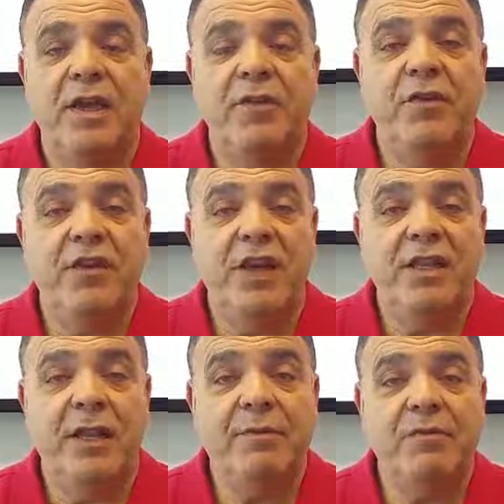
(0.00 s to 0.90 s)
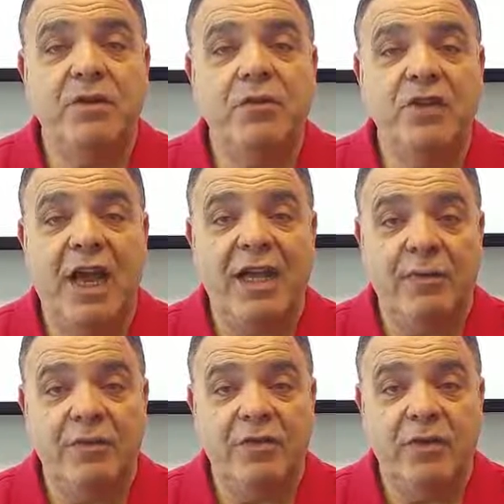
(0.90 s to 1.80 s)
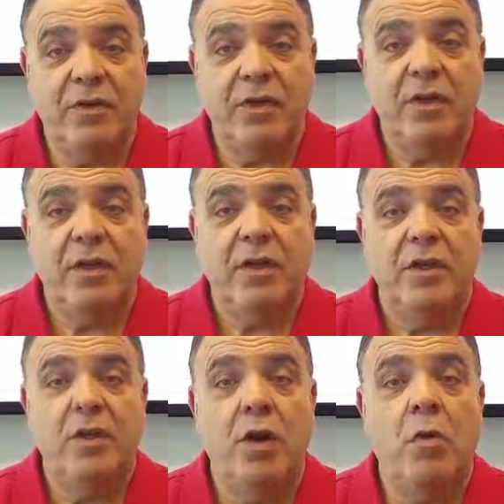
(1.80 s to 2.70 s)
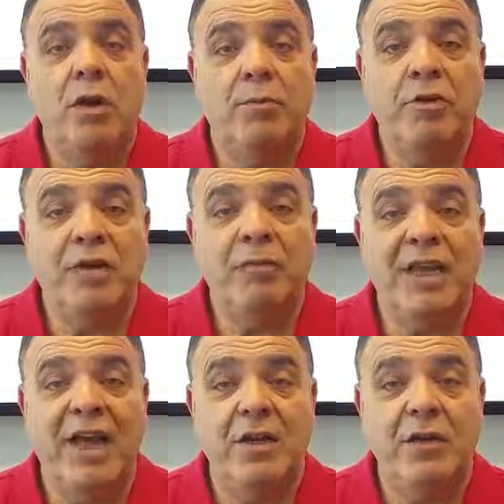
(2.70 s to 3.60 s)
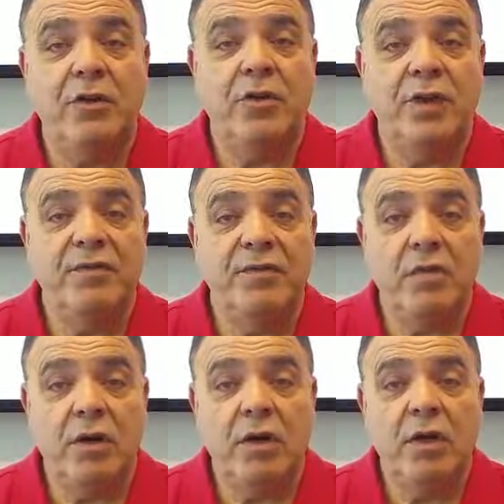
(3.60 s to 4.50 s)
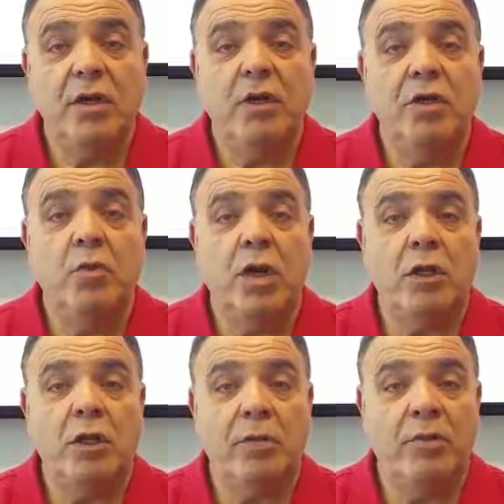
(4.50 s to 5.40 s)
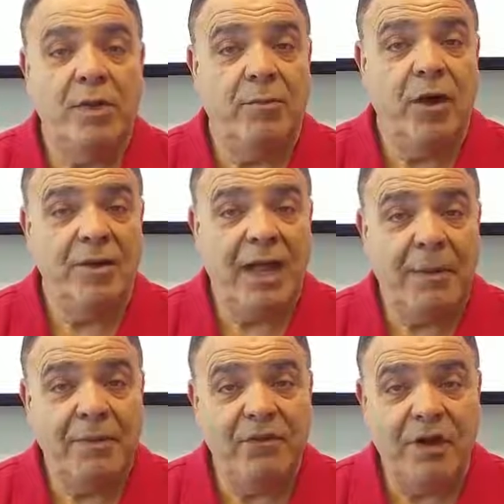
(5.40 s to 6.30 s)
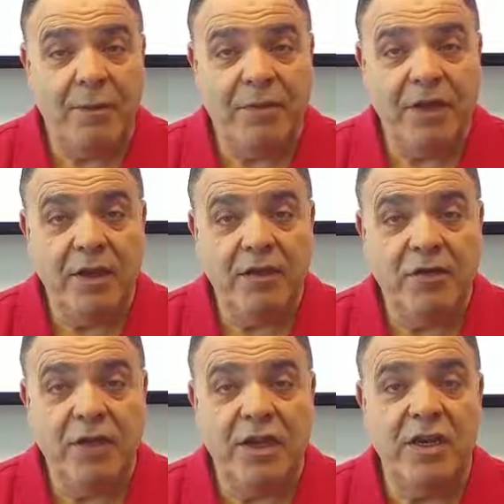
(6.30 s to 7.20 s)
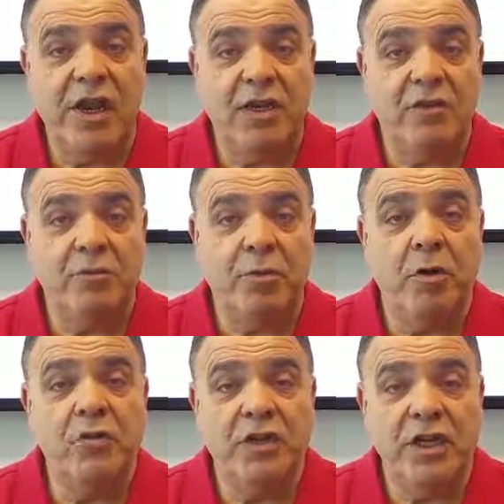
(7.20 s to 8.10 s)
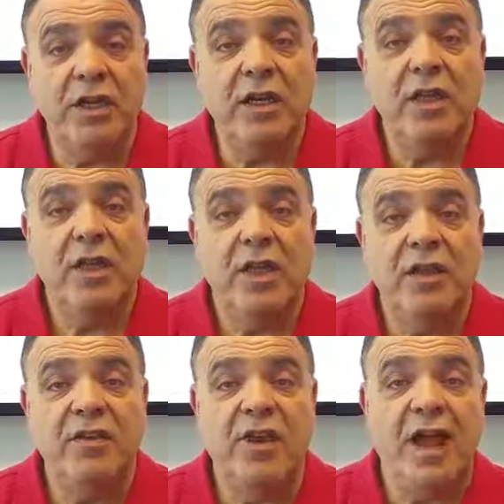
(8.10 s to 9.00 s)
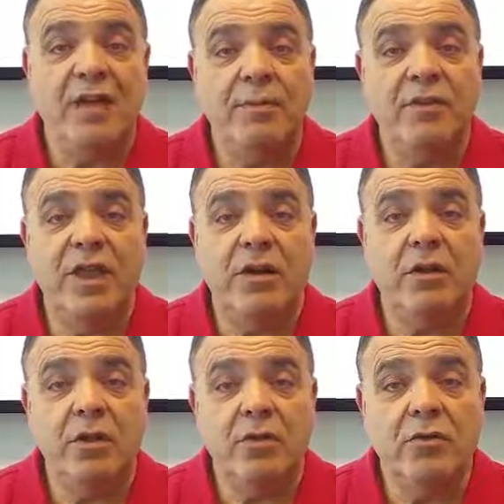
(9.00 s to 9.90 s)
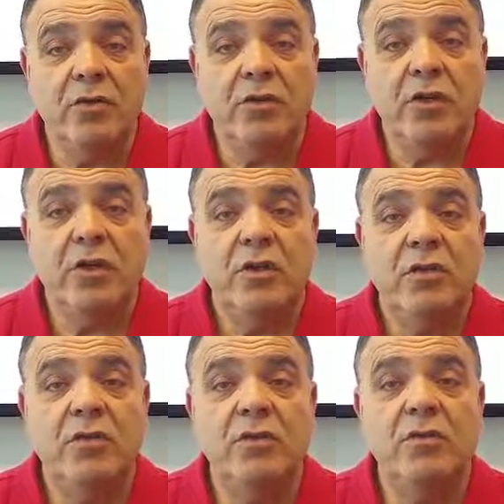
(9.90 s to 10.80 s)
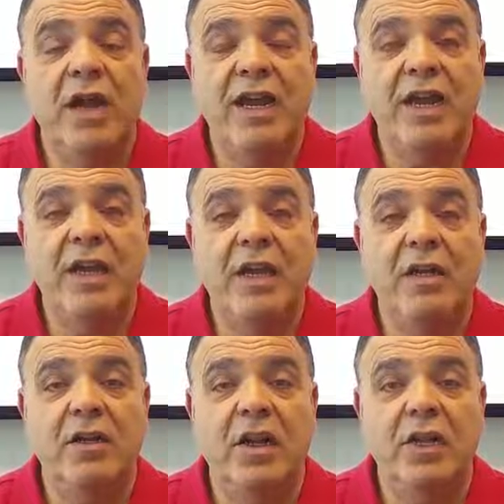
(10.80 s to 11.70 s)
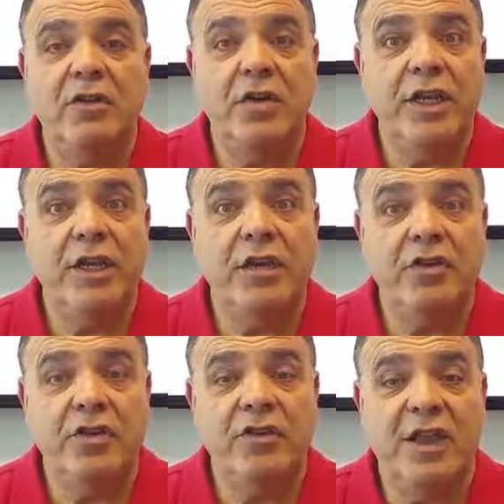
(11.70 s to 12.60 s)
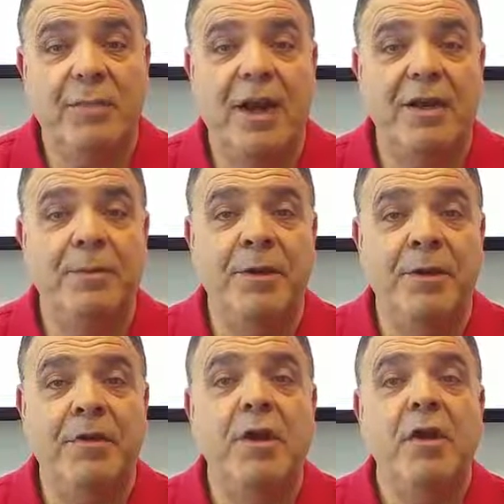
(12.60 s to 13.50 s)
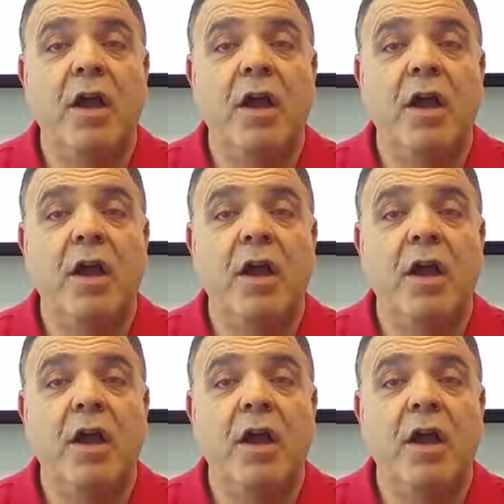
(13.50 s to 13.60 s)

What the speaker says: If you see any type of loose items, you don't want to put them down on the dirty floor. You want to look to put them on top of something so that you're not exposing these items that are loose to any dirty conditions that might appear